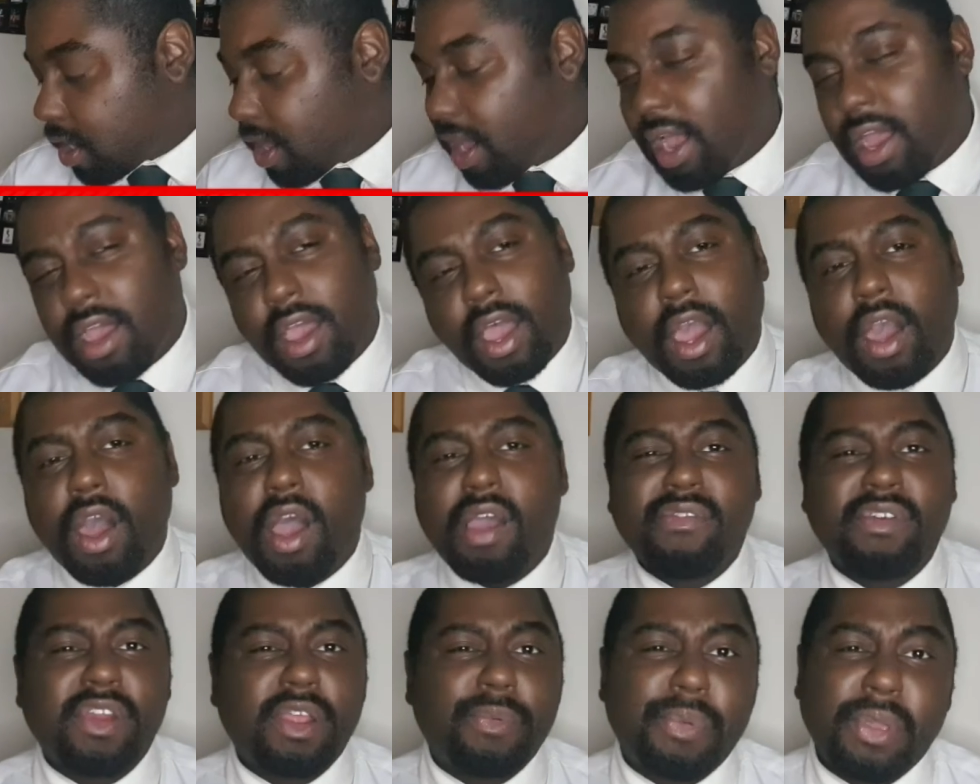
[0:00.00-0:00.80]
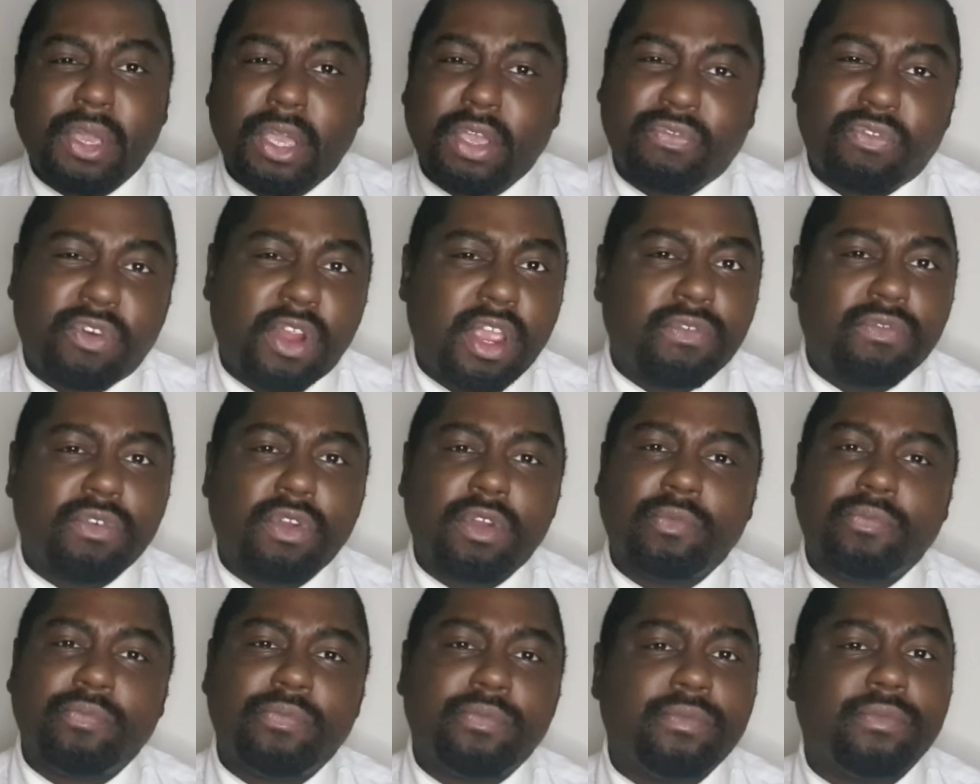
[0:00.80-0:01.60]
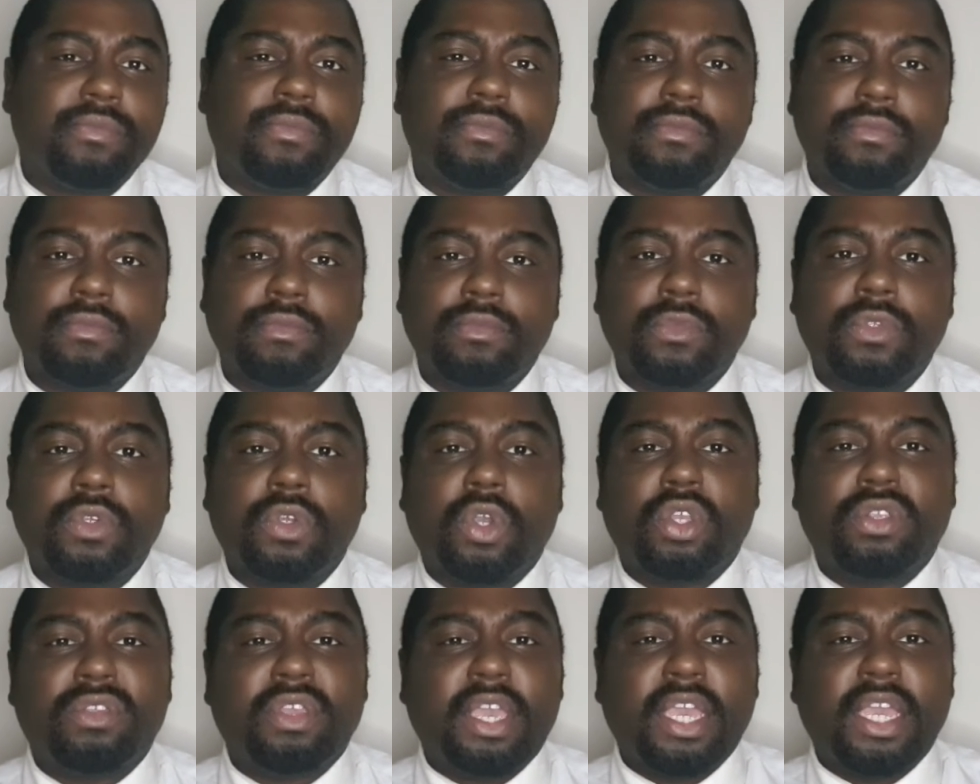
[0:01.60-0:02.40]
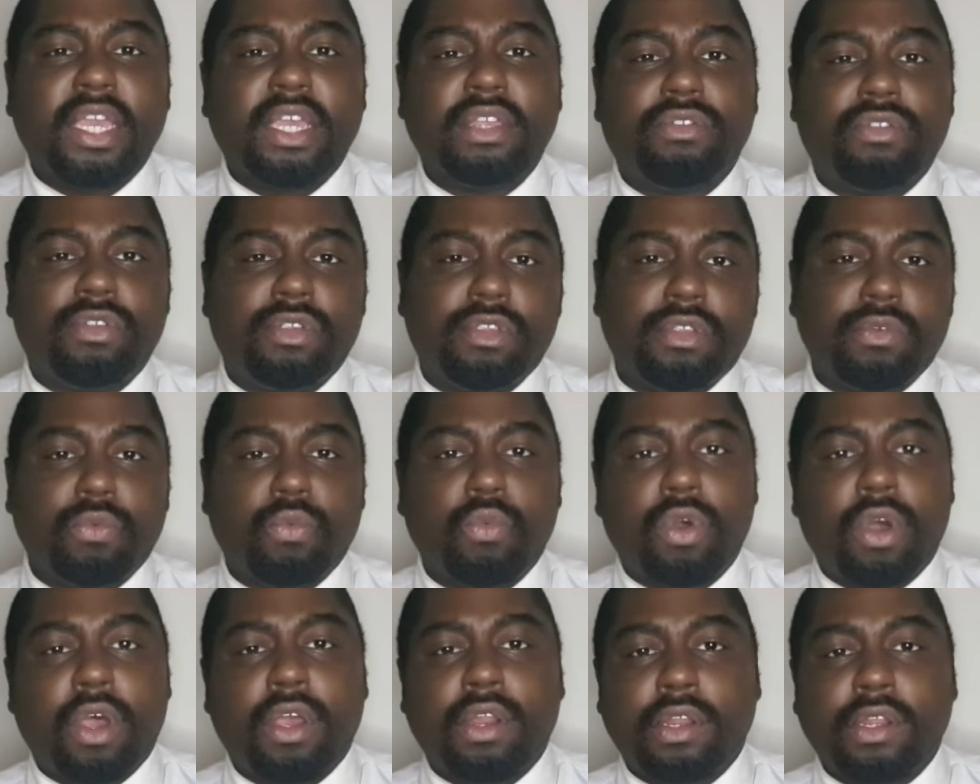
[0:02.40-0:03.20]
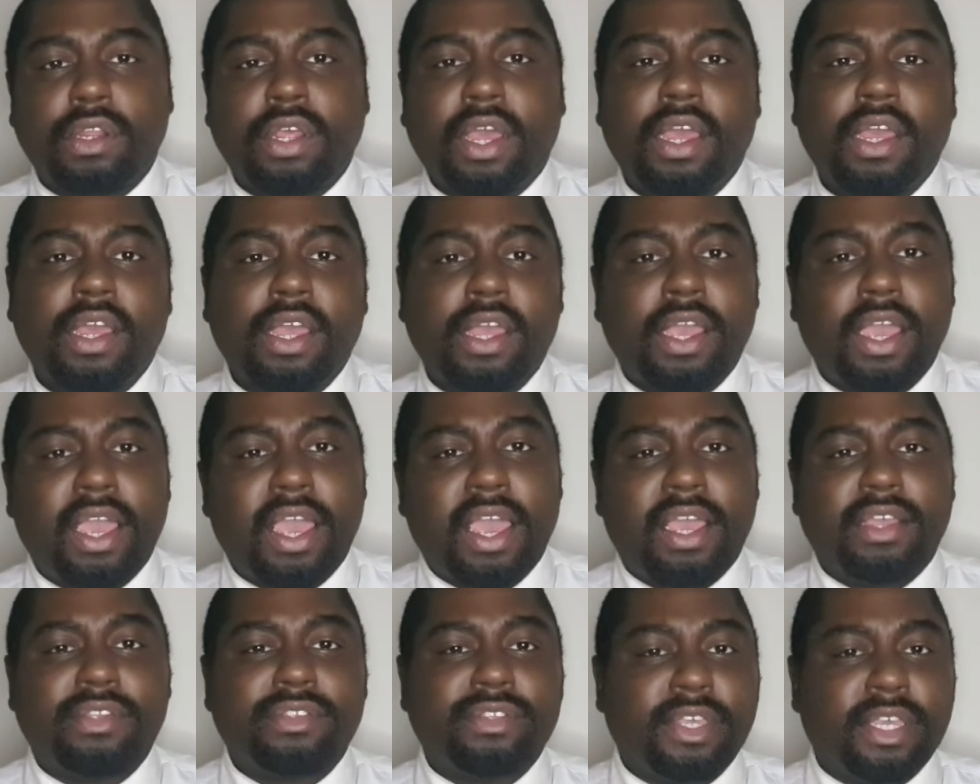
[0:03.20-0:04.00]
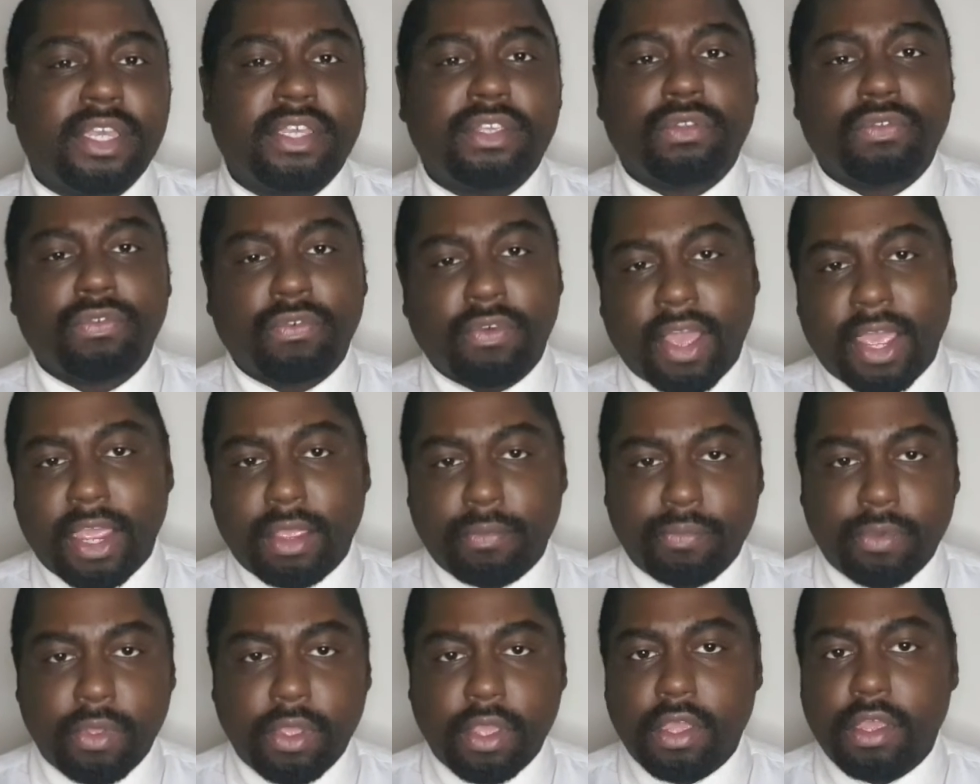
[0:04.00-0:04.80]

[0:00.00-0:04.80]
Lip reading: I can't really pick a favorite because each one has its vibe.